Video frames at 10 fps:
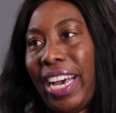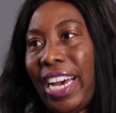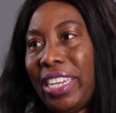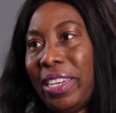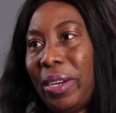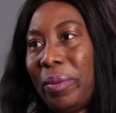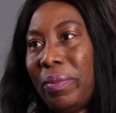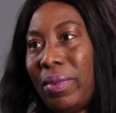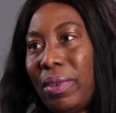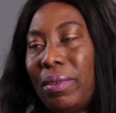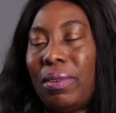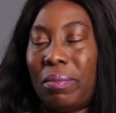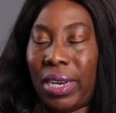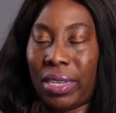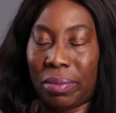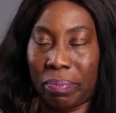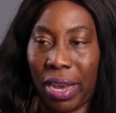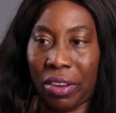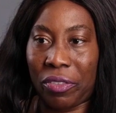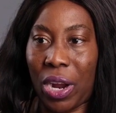And my
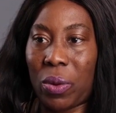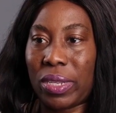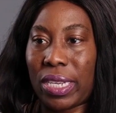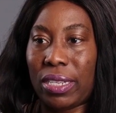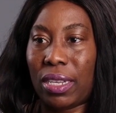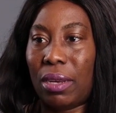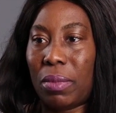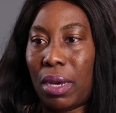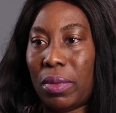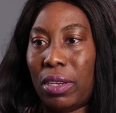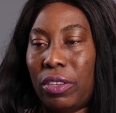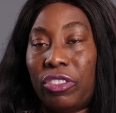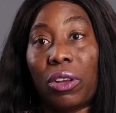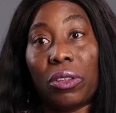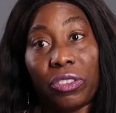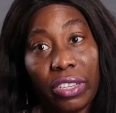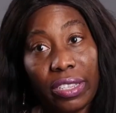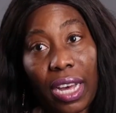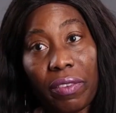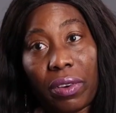background is I'm a
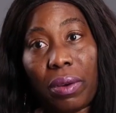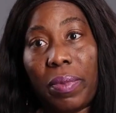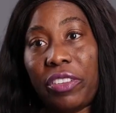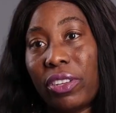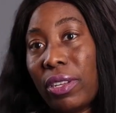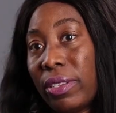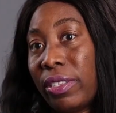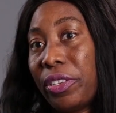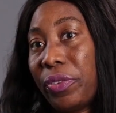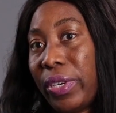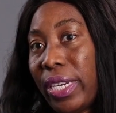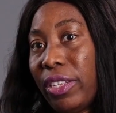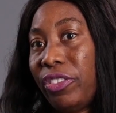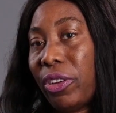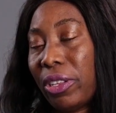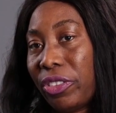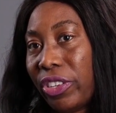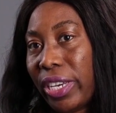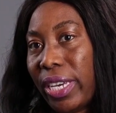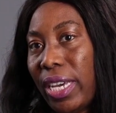geologist. I have a bachelor's degree in
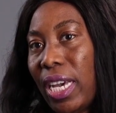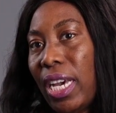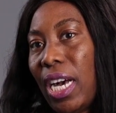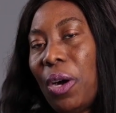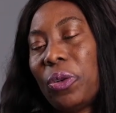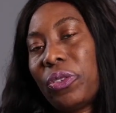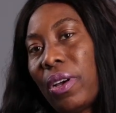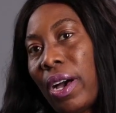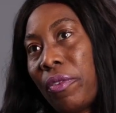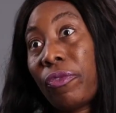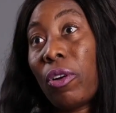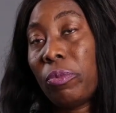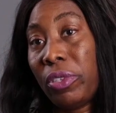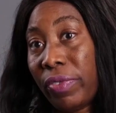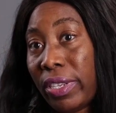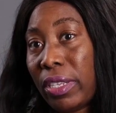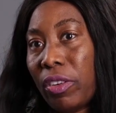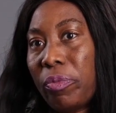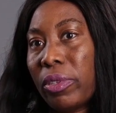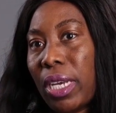geology. I also have from University
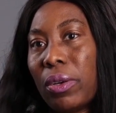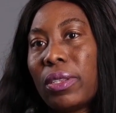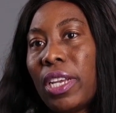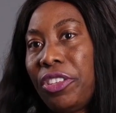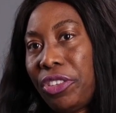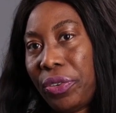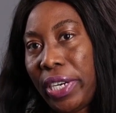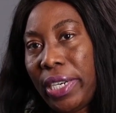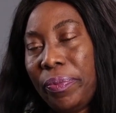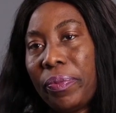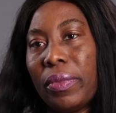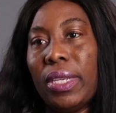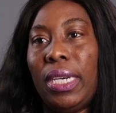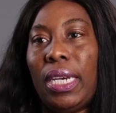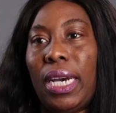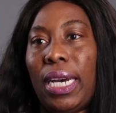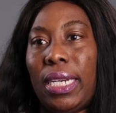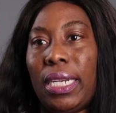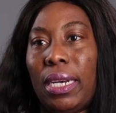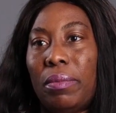of Port Harcourt, Nigeria,
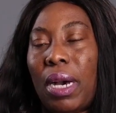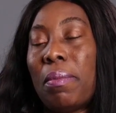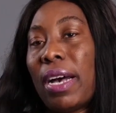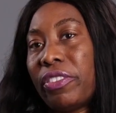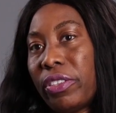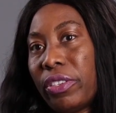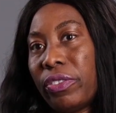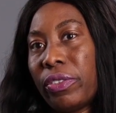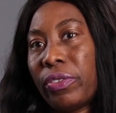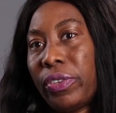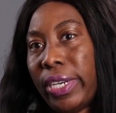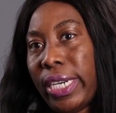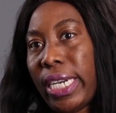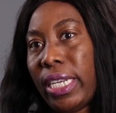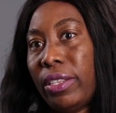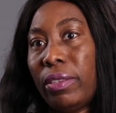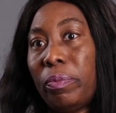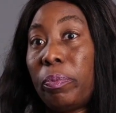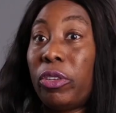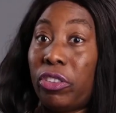and a master's degree in
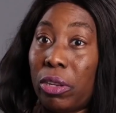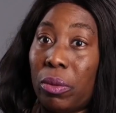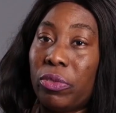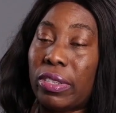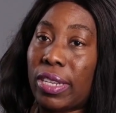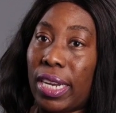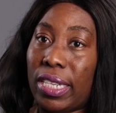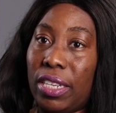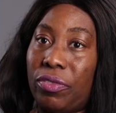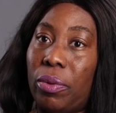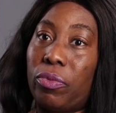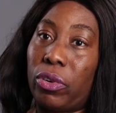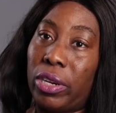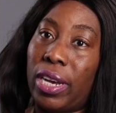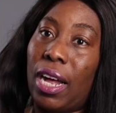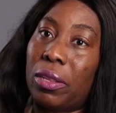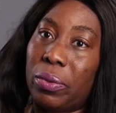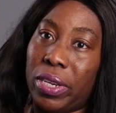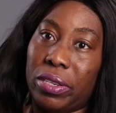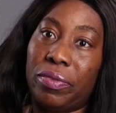Petroleum Geoscience from Royal
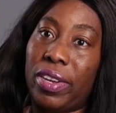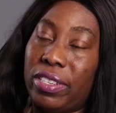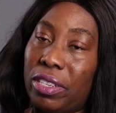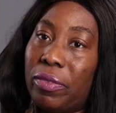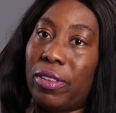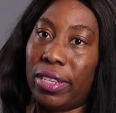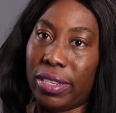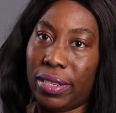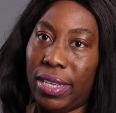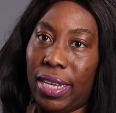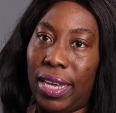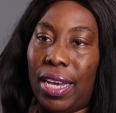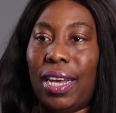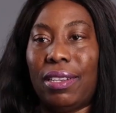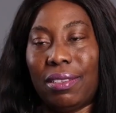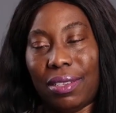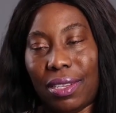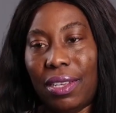Holloway, University of London, and